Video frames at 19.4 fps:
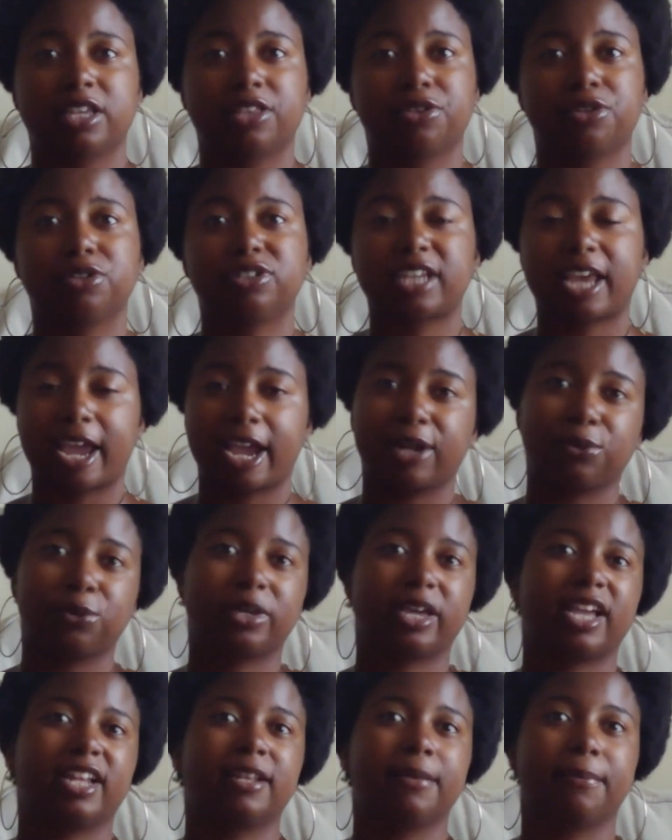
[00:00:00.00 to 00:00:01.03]
Their title
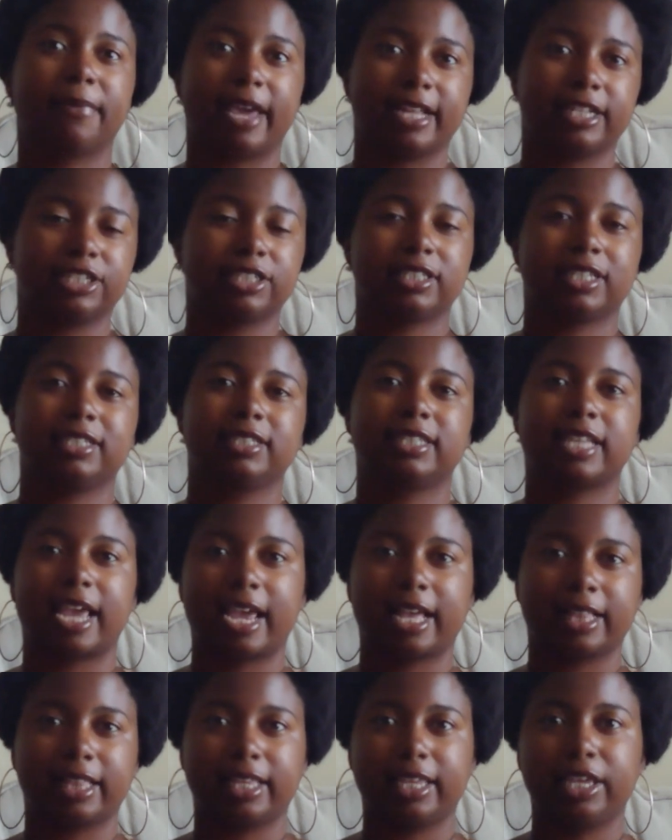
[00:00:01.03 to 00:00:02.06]
kind of matches
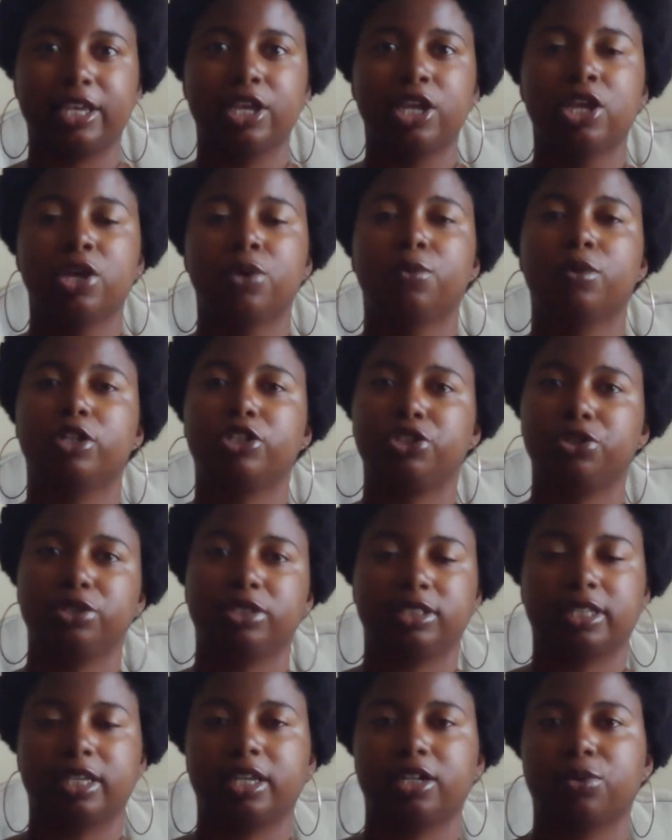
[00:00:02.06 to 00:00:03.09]
exactly what you
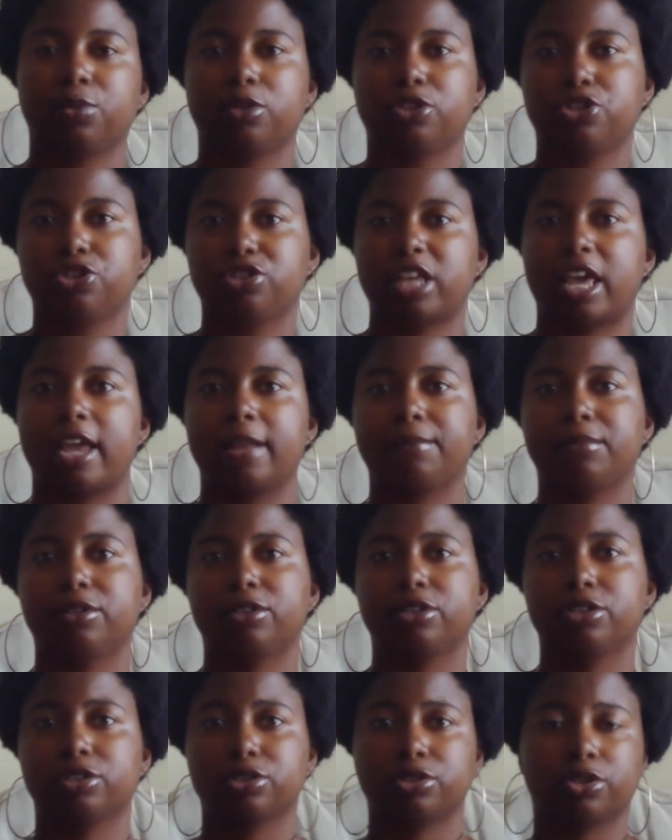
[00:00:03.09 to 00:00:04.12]
said or what you typed in the
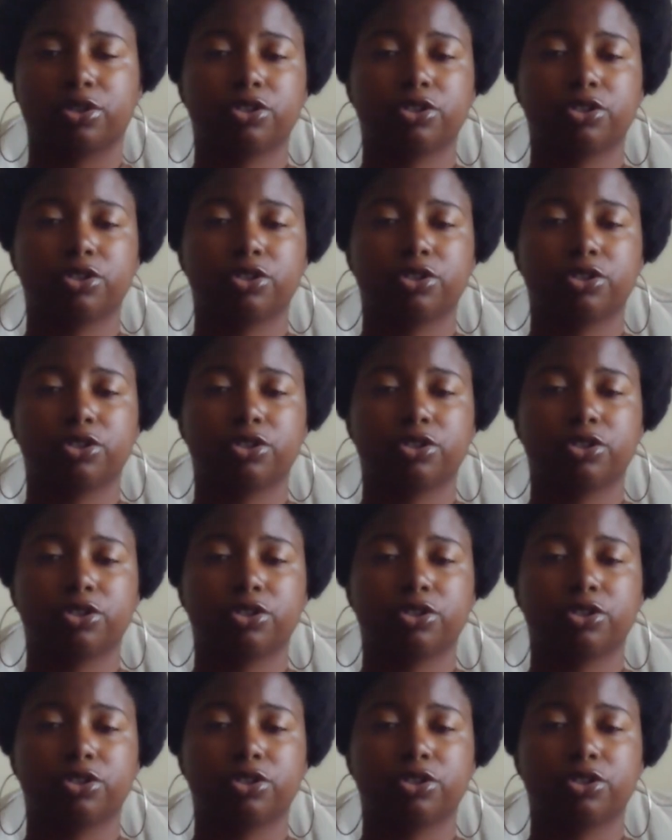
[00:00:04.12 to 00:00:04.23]
search.